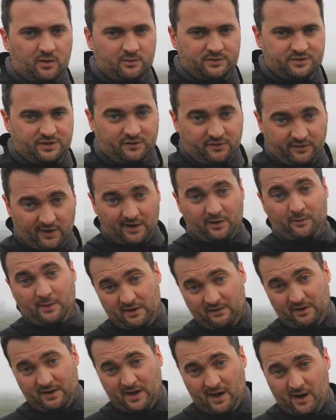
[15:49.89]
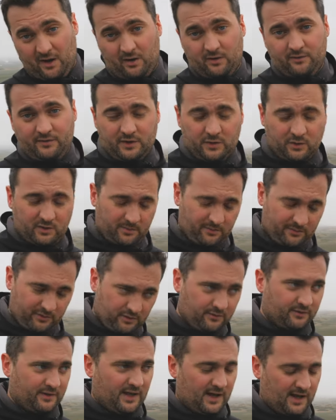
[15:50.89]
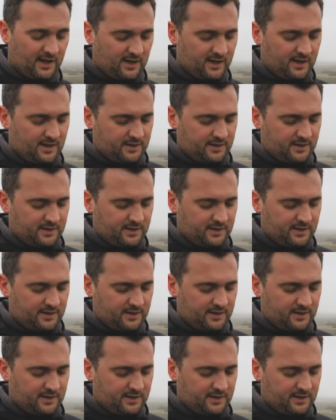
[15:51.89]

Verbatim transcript: which is sent away right now, video comes soon for that,